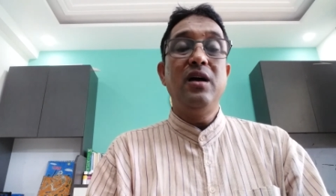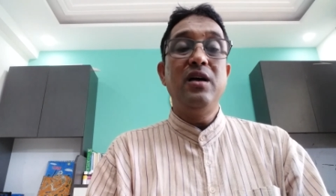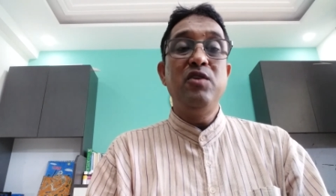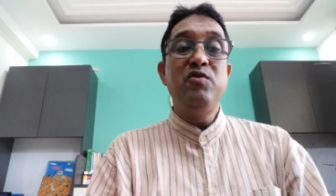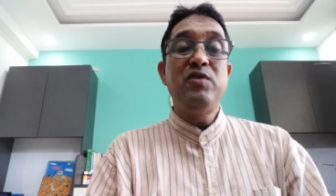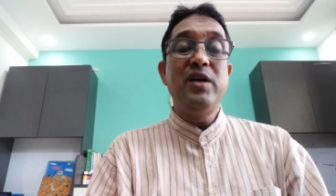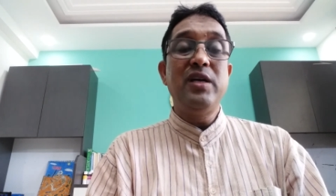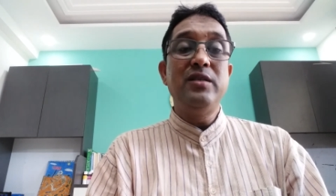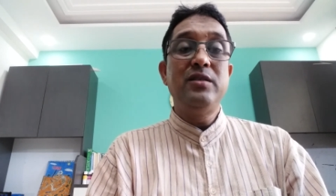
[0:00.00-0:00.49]

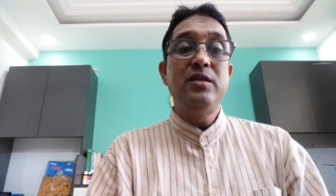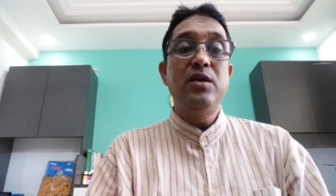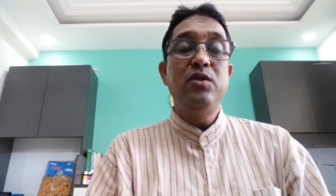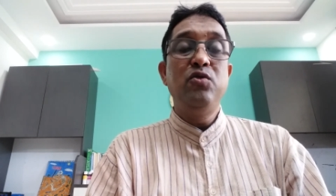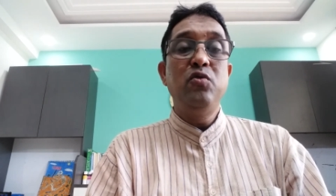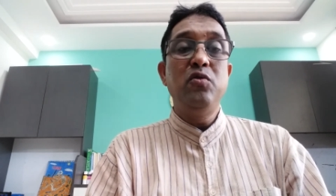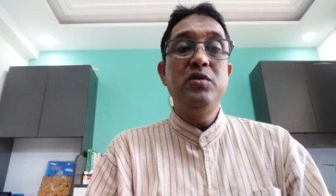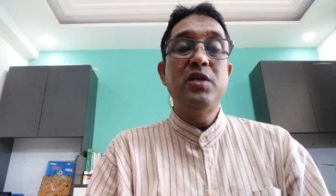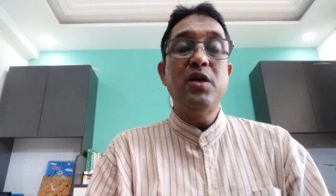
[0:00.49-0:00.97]
you can say
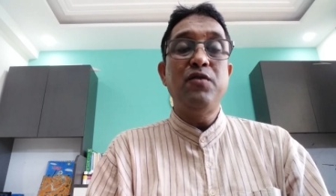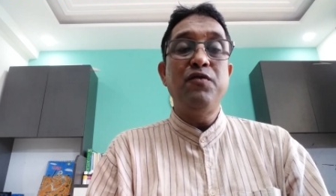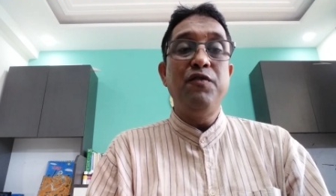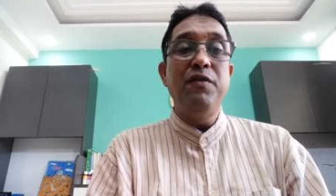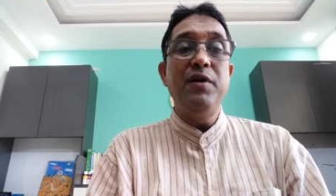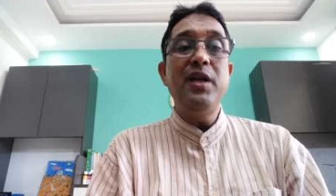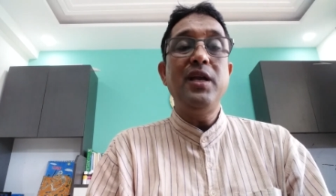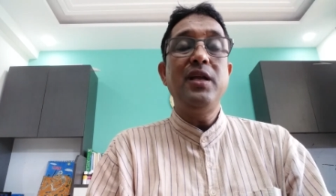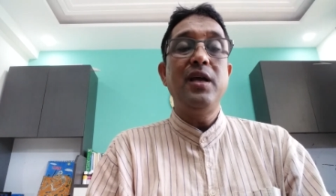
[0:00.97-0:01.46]
those are
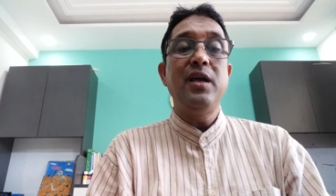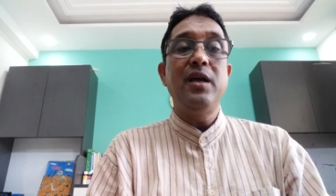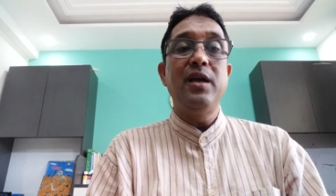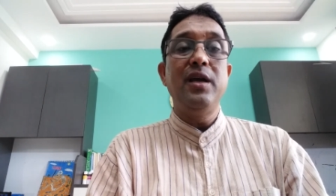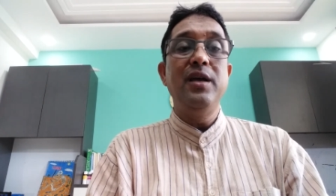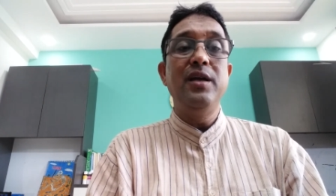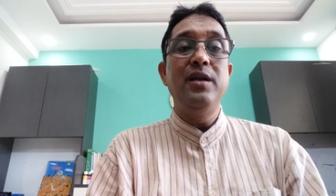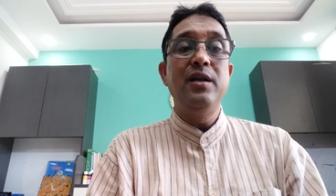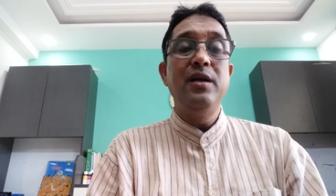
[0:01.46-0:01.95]
working
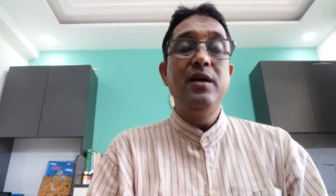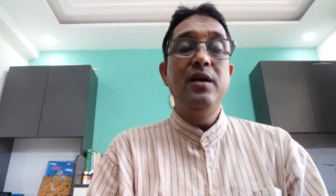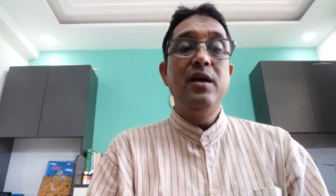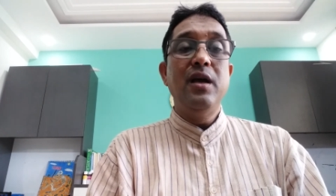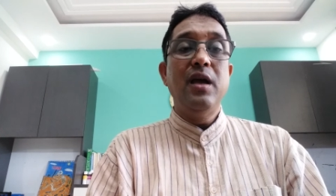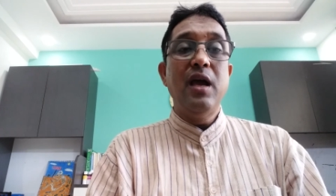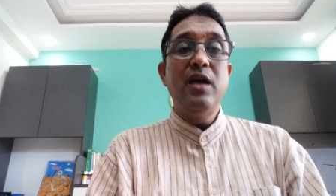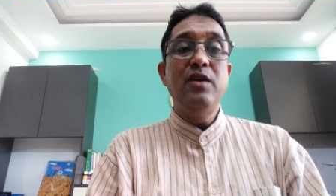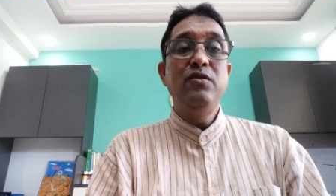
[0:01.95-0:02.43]
in
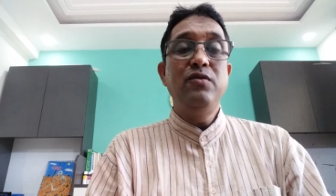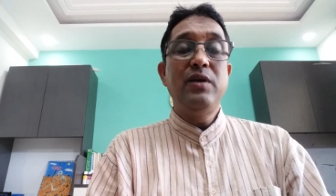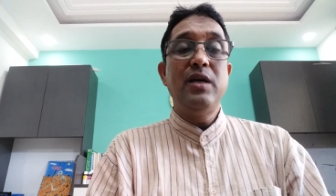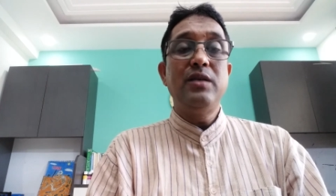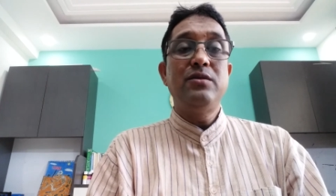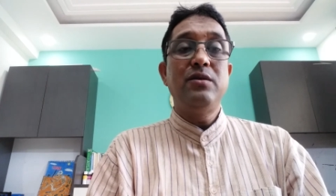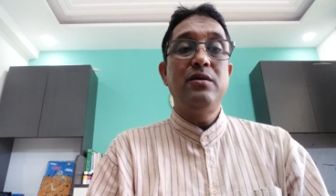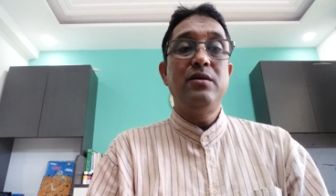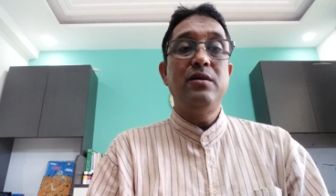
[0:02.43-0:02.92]

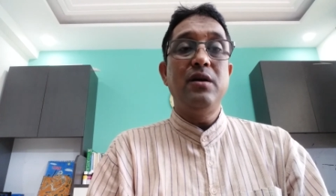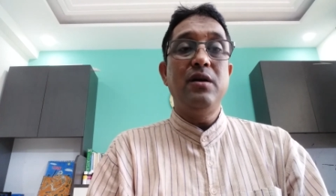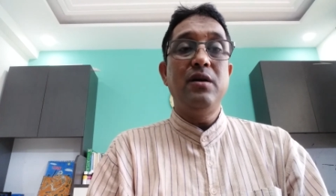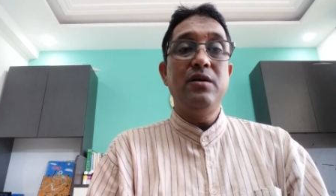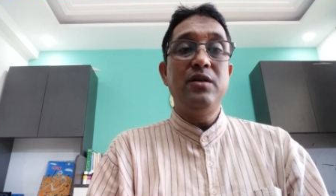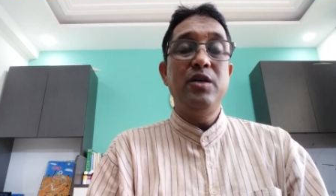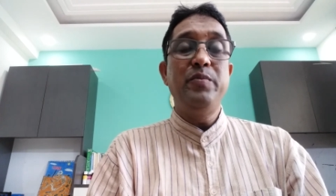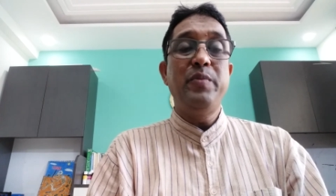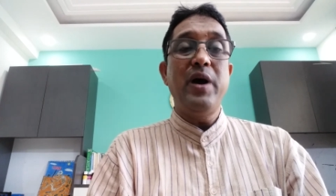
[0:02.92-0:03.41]
education
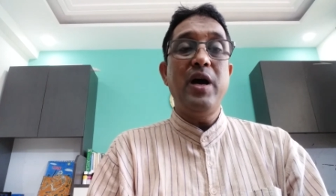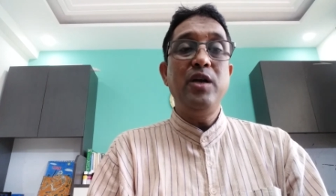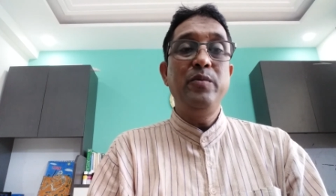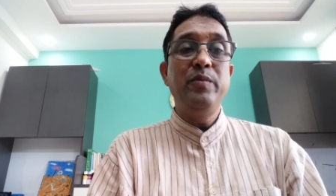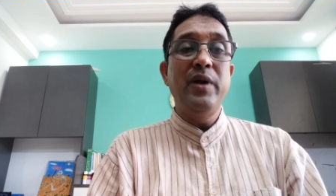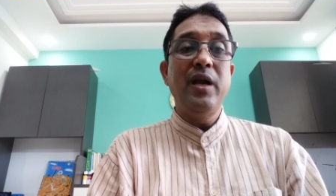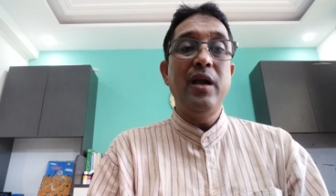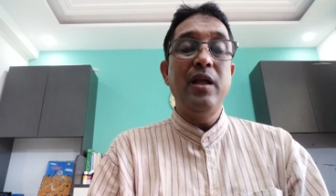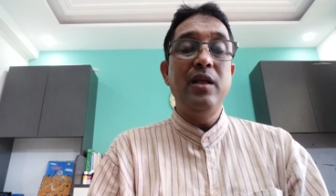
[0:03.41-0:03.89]

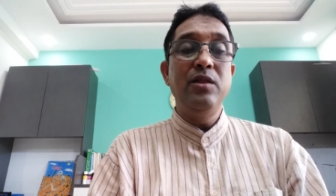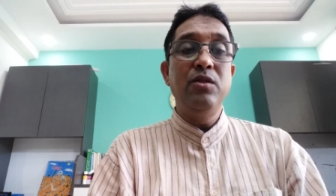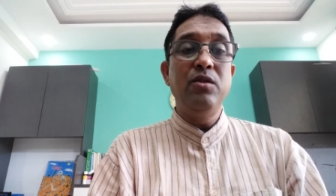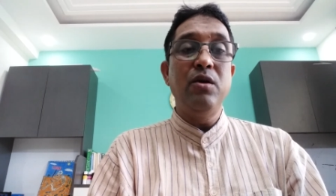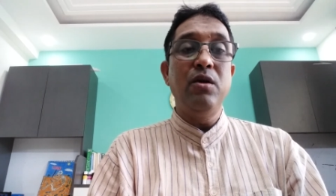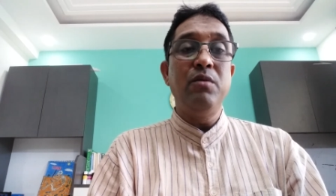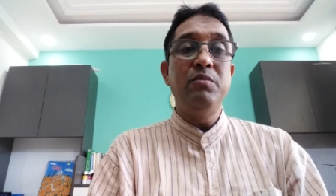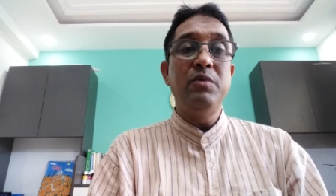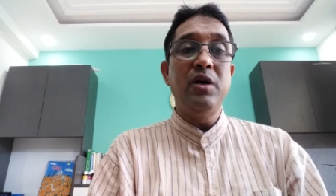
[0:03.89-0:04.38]
department, in
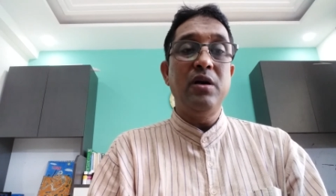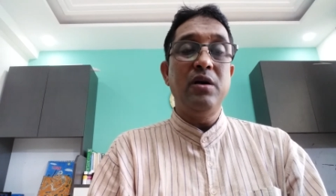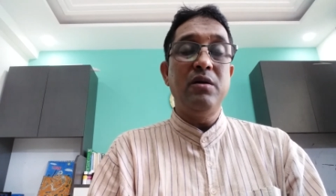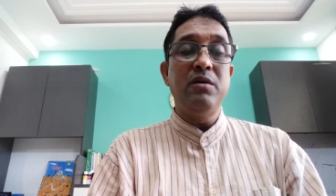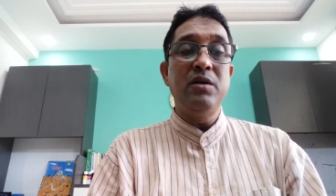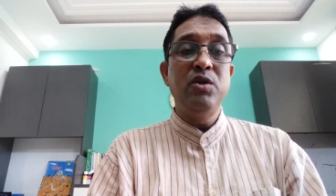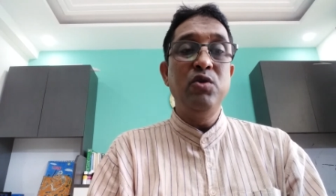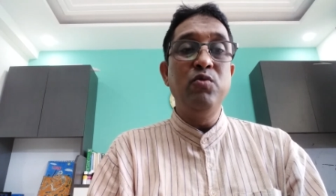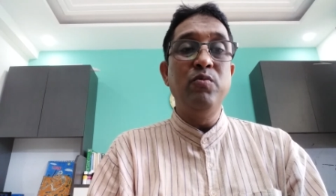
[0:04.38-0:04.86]

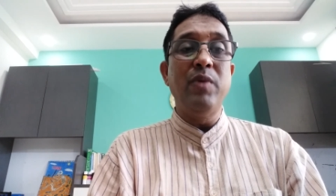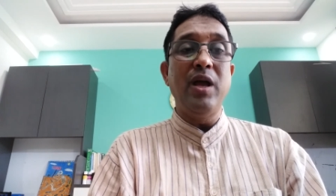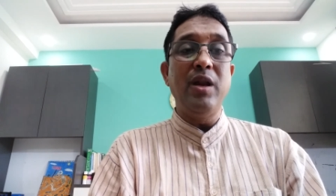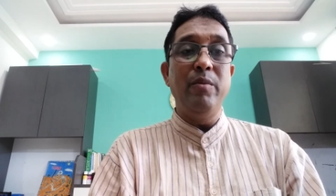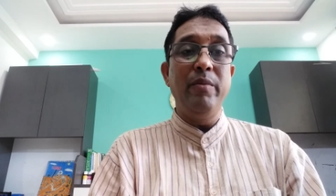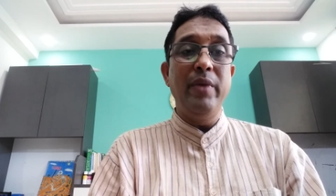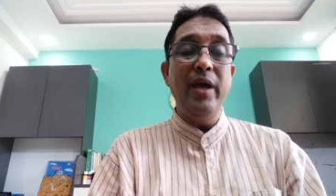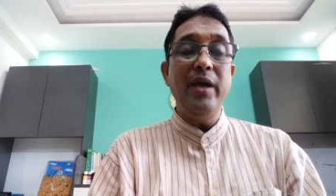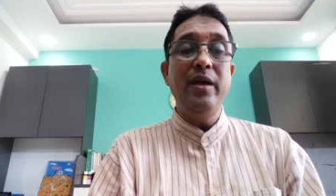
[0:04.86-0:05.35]
the
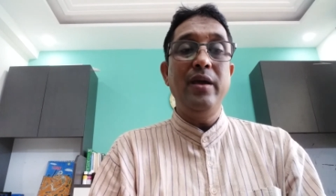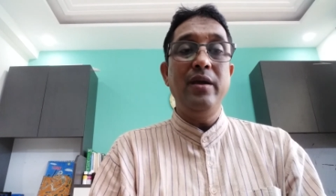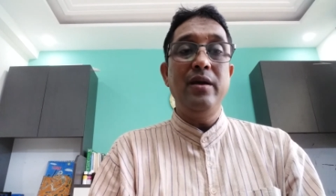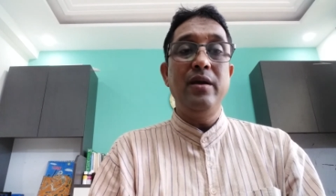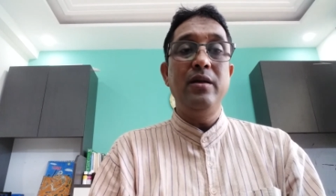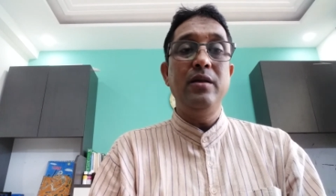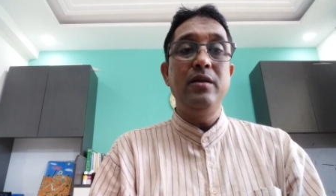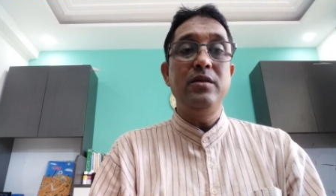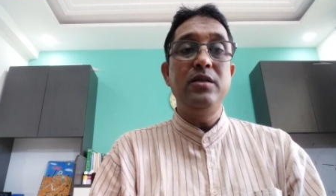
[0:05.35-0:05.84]
human making
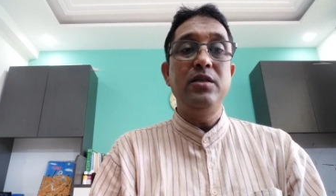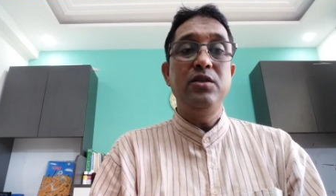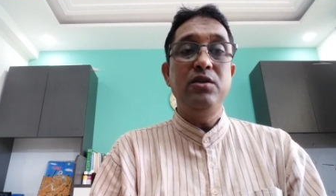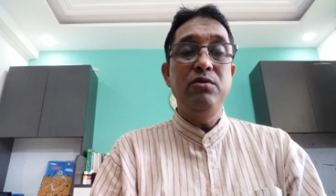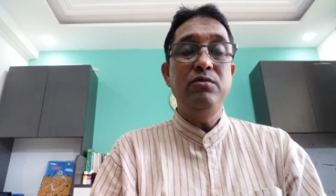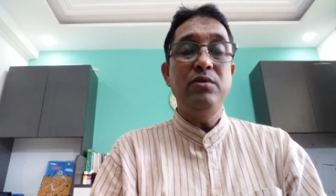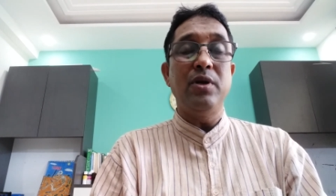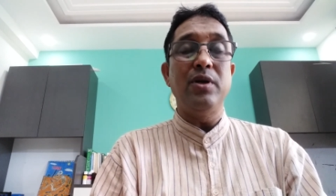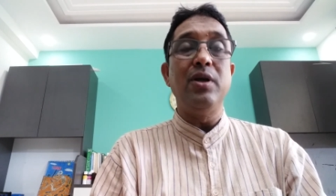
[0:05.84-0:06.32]

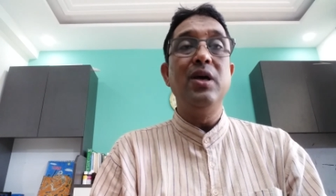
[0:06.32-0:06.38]
institution.